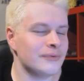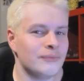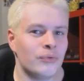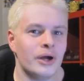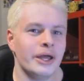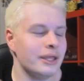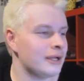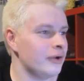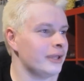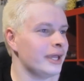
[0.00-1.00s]
Why?
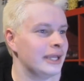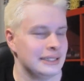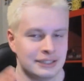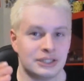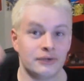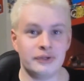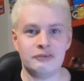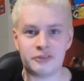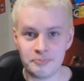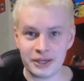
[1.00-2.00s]
Okay, so
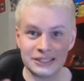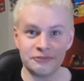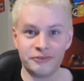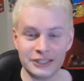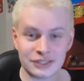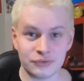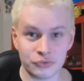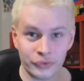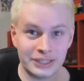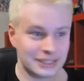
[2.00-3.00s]
if the Bowser face looked
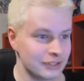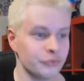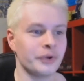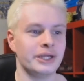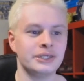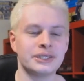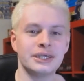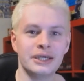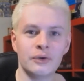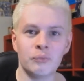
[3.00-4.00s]
crazy and
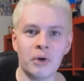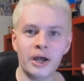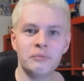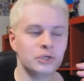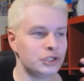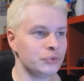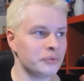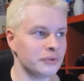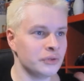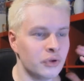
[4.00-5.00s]
deranged, why would
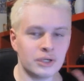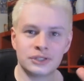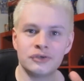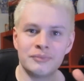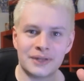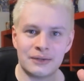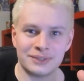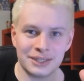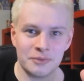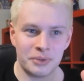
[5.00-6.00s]
you not assume that
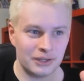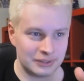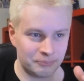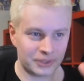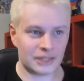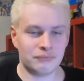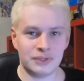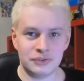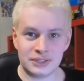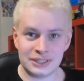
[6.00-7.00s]
was Giga Bowser? But then
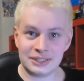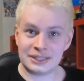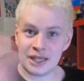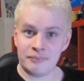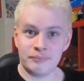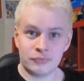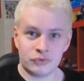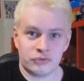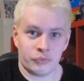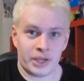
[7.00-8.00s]
when you see the same
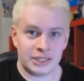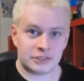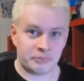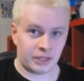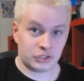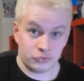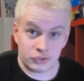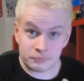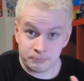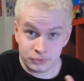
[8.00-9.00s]
deranged Bowser,
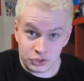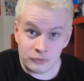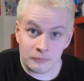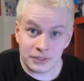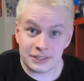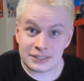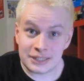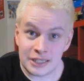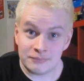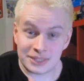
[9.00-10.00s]
who's presumably the
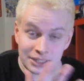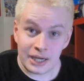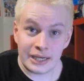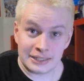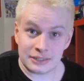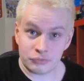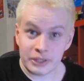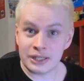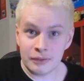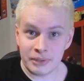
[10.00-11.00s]
same size as
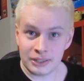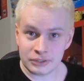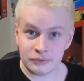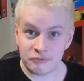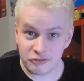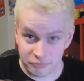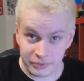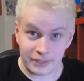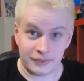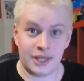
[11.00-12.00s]
regular Bowser, if you've
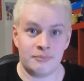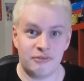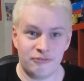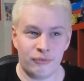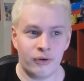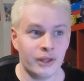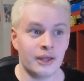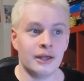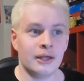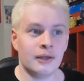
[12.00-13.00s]
played the game before,
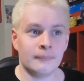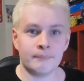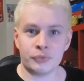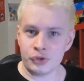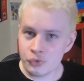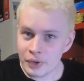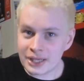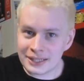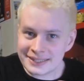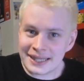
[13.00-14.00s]
you
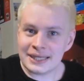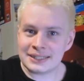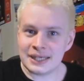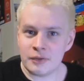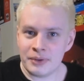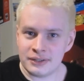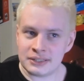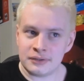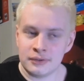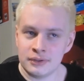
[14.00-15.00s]
recognize that as Giga
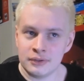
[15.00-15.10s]
Bowser.